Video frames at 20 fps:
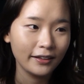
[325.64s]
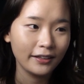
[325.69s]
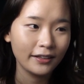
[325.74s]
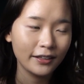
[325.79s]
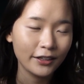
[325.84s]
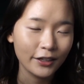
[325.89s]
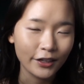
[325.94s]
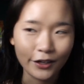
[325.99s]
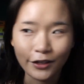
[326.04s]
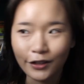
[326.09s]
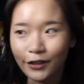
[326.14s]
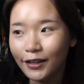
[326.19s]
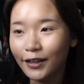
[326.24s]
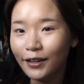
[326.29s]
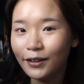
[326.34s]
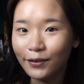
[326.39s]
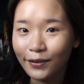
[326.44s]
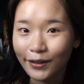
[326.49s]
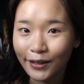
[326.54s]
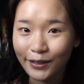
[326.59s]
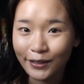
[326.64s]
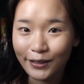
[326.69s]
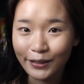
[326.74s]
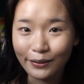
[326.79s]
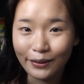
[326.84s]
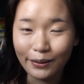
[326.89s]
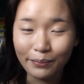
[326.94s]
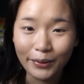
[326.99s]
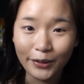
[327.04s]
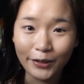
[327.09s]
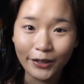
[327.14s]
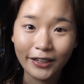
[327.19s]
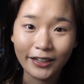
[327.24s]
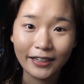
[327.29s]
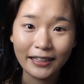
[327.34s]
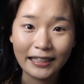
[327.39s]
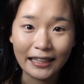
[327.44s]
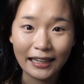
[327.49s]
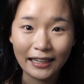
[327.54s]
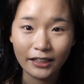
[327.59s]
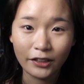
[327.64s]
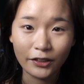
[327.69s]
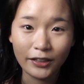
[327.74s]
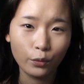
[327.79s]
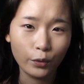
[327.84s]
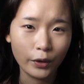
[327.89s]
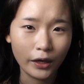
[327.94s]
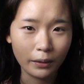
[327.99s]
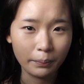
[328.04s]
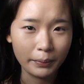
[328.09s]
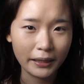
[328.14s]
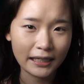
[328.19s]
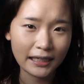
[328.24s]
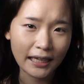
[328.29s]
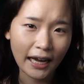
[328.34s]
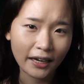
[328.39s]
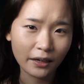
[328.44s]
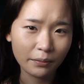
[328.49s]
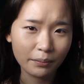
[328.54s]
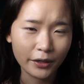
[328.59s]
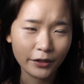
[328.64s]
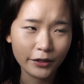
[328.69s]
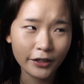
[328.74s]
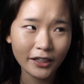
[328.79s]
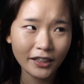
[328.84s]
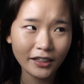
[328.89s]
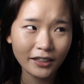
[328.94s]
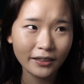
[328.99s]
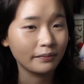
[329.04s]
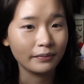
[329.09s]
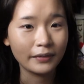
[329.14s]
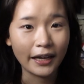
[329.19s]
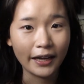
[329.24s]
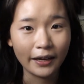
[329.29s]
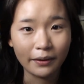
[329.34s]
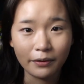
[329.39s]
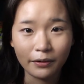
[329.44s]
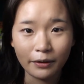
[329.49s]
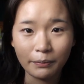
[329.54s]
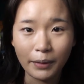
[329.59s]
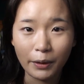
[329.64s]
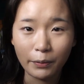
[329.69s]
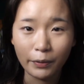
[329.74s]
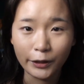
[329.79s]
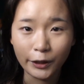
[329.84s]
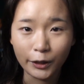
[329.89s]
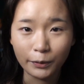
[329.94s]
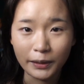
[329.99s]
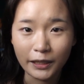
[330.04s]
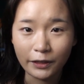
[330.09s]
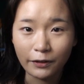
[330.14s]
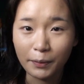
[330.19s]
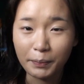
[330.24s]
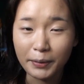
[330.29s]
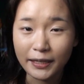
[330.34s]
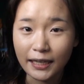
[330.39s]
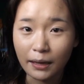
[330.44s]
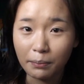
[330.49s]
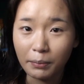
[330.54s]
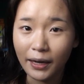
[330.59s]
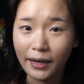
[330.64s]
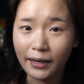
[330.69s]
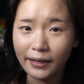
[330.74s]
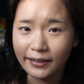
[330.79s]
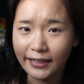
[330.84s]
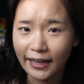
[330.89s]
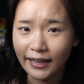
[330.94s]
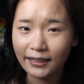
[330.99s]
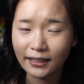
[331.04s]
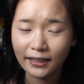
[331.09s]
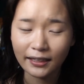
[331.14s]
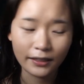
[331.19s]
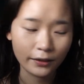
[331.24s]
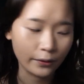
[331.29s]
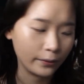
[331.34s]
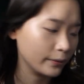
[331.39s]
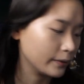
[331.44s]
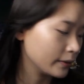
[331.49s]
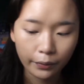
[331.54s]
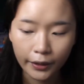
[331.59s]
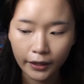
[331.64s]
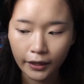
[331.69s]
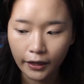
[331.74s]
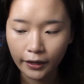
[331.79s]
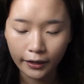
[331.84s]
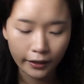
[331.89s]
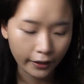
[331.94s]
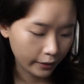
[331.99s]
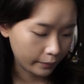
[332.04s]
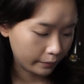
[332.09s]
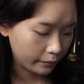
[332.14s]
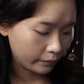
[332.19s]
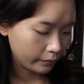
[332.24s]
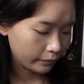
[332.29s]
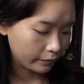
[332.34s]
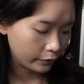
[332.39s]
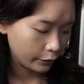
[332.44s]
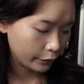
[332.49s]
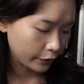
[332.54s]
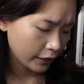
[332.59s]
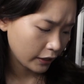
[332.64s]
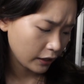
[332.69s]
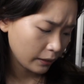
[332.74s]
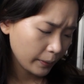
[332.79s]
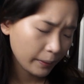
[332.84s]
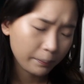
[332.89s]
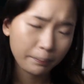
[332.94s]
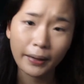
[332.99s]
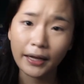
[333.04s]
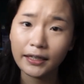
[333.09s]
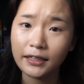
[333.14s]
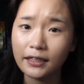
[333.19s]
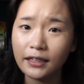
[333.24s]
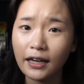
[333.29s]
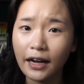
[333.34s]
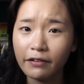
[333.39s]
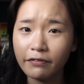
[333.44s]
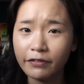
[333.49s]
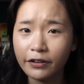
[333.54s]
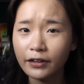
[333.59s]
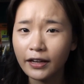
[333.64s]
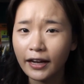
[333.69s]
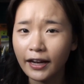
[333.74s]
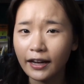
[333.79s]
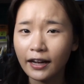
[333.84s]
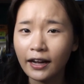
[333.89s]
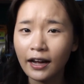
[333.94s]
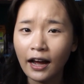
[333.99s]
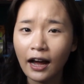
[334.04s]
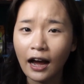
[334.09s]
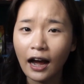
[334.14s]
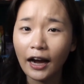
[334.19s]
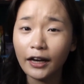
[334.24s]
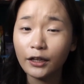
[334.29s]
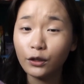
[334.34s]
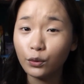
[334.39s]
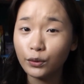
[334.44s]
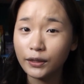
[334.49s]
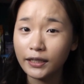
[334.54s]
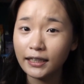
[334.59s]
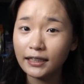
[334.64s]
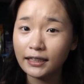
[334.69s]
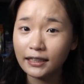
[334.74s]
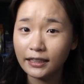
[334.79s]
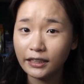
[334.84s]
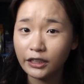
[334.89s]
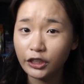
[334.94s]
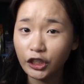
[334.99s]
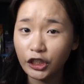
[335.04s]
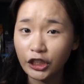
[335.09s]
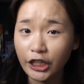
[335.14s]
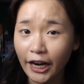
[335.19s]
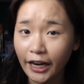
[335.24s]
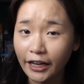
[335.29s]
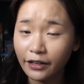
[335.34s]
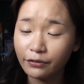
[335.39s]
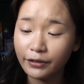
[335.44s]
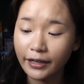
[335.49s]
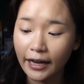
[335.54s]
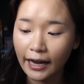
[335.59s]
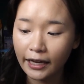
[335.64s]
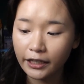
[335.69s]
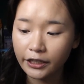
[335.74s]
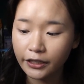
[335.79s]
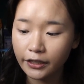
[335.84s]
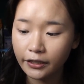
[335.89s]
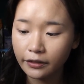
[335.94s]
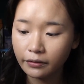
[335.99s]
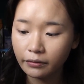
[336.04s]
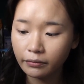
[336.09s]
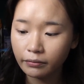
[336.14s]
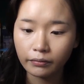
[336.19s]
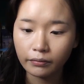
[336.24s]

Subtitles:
turn and look into a mirror, because I literally work beside a mirror. Like, my wardrobe is right beside my desk, so when I am looking a bit better, I feel like I notice this chain reaction.